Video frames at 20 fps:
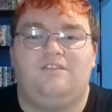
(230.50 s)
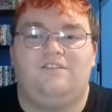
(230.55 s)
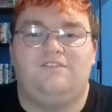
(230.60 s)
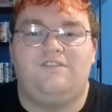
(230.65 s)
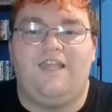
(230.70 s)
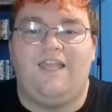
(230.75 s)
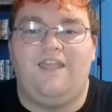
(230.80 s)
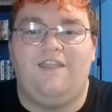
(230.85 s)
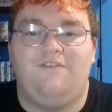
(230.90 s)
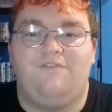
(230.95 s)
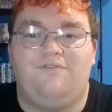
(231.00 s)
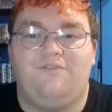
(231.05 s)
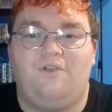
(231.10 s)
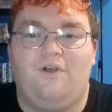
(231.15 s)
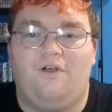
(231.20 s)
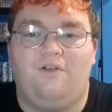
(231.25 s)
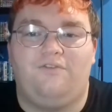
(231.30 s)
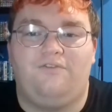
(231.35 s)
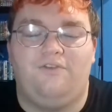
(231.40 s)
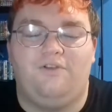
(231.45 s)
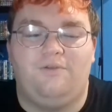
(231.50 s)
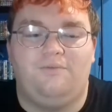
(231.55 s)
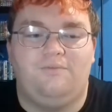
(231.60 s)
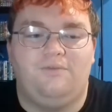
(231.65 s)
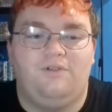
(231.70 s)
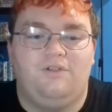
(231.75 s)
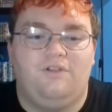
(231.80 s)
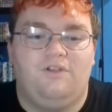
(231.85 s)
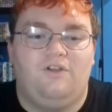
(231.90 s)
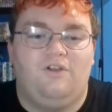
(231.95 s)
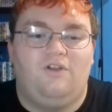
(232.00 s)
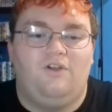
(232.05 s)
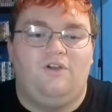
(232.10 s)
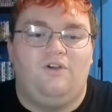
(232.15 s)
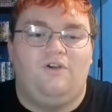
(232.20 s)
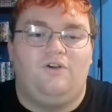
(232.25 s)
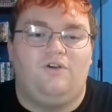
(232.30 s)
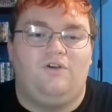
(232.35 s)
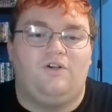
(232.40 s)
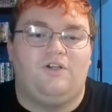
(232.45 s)
Save Gotham
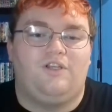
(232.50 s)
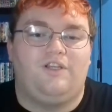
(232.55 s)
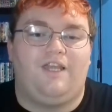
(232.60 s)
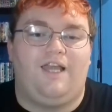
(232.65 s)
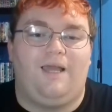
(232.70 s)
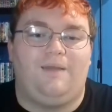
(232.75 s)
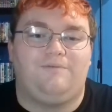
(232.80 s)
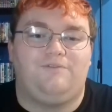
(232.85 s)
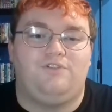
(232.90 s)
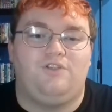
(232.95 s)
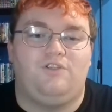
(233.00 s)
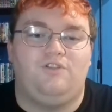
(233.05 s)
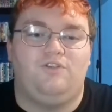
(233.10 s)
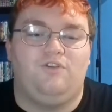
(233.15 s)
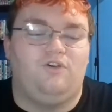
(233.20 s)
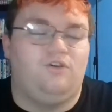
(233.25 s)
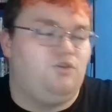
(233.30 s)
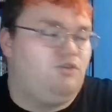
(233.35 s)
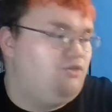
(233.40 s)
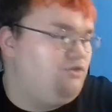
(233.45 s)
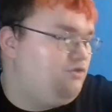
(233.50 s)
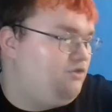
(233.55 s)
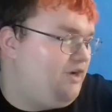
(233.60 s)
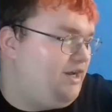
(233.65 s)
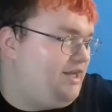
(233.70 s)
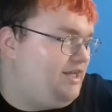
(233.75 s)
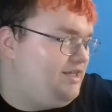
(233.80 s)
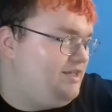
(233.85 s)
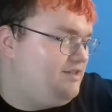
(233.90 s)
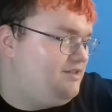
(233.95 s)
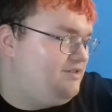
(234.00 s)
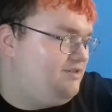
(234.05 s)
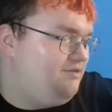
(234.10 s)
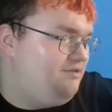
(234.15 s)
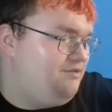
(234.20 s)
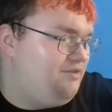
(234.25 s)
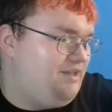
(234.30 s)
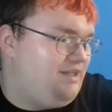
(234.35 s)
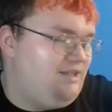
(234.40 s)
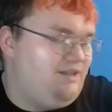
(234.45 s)
or capture your greatest
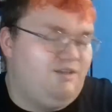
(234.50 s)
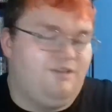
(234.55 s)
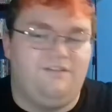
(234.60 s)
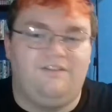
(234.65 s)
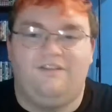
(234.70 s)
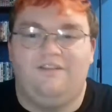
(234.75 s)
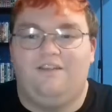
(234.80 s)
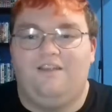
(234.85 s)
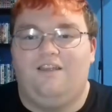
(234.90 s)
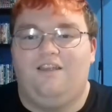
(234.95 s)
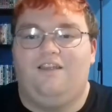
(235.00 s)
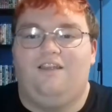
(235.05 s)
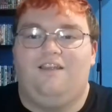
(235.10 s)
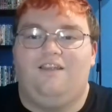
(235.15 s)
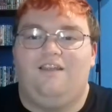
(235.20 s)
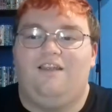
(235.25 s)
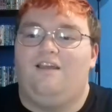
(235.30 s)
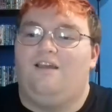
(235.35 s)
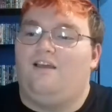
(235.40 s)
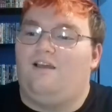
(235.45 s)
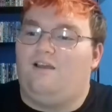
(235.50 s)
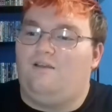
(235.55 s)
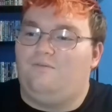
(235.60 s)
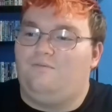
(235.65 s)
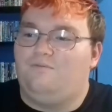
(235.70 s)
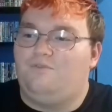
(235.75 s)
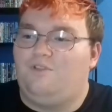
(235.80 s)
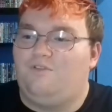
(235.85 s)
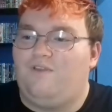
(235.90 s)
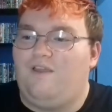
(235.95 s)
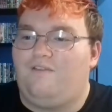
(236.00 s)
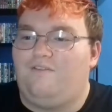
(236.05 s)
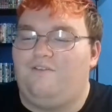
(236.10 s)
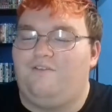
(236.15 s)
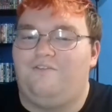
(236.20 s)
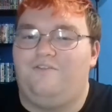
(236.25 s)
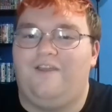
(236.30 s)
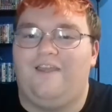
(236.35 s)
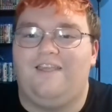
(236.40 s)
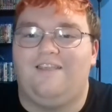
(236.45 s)
villain you've ever
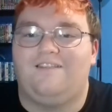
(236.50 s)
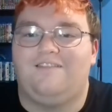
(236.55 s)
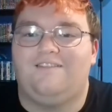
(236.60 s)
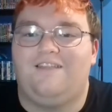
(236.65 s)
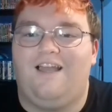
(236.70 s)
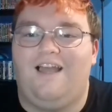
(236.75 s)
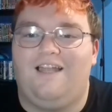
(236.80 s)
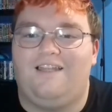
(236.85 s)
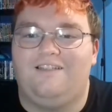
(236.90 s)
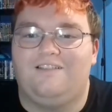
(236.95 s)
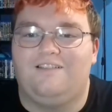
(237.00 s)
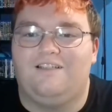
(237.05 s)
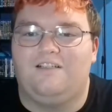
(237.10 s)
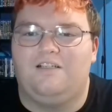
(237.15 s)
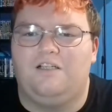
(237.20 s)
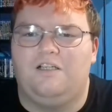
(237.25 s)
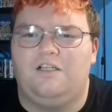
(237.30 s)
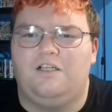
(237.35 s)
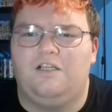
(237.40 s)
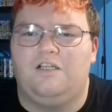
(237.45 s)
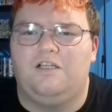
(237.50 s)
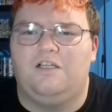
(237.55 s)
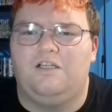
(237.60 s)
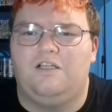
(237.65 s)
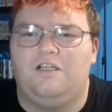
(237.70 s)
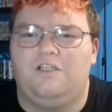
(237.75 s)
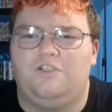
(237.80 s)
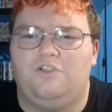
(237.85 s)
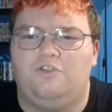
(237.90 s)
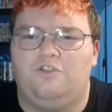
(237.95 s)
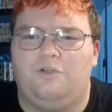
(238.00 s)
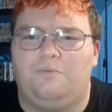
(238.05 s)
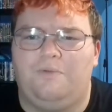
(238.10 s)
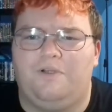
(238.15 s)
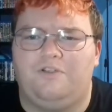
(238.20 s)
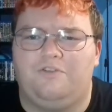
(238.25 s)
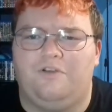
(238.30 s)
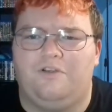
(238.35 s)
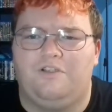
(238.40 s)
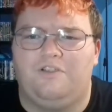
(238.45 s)
faced. And he's like, you're not
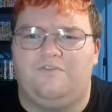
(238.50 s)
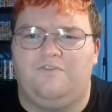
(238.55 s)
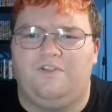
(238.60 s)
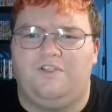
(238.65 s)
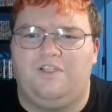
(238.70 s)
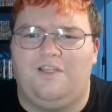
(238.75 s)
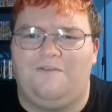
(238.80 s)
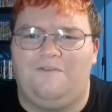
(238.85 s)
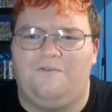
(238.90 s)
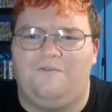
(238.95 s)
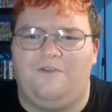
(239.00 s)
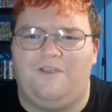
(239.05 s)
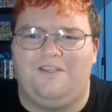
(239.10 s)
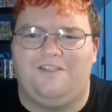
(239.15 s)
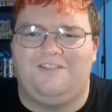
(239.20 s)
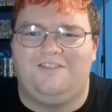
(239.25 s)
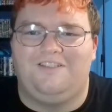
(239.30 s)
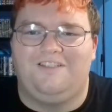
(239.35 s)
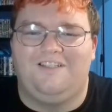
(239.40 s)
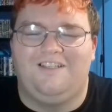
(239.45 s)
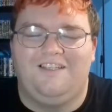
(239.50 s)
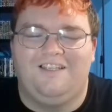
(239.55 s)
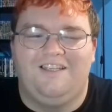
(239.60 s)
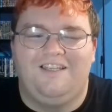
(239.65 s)
my greatest villain ever faced.